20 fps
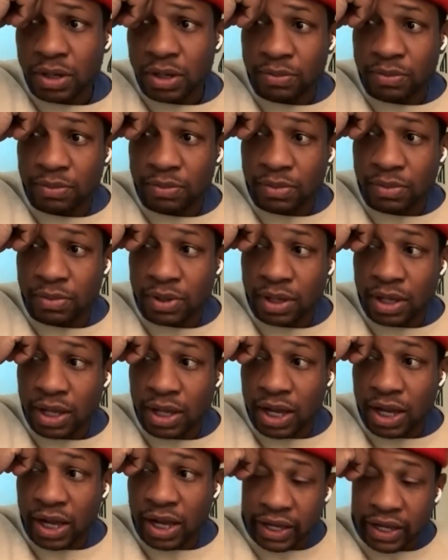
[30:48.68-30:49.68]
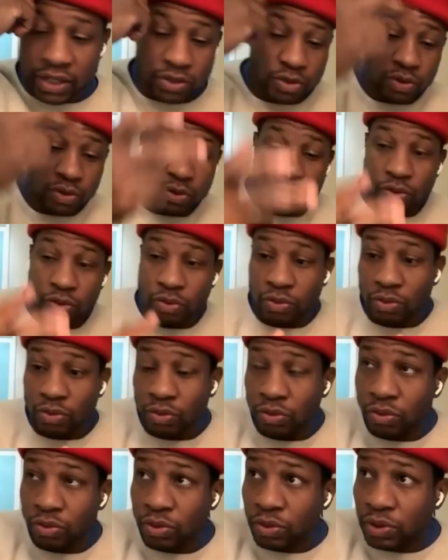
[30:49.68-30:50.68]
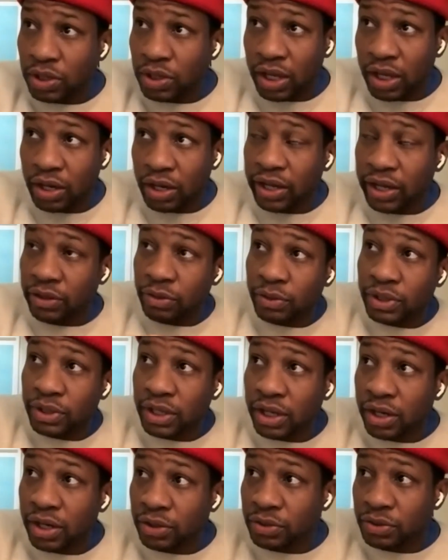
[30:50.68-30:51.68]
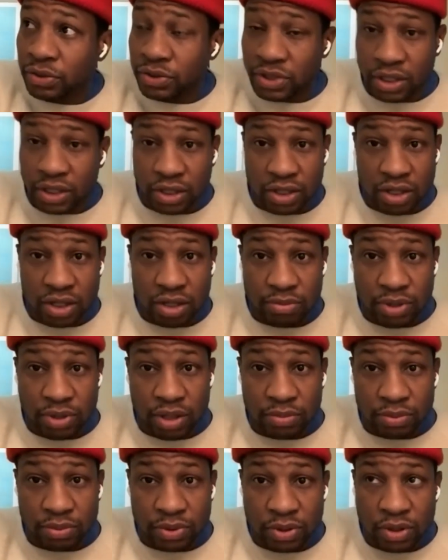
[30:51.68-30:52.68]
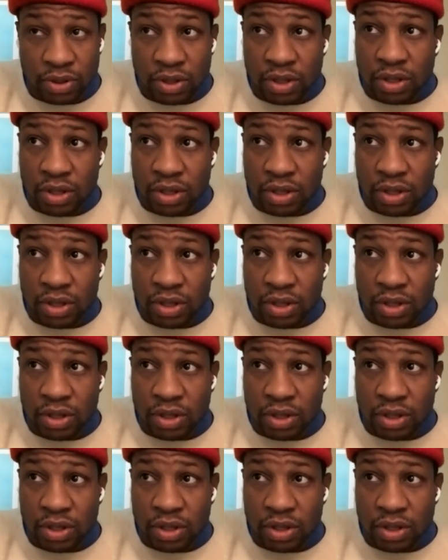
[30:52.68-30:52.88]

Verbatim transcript: Um I had two char- I had three characters kind of come up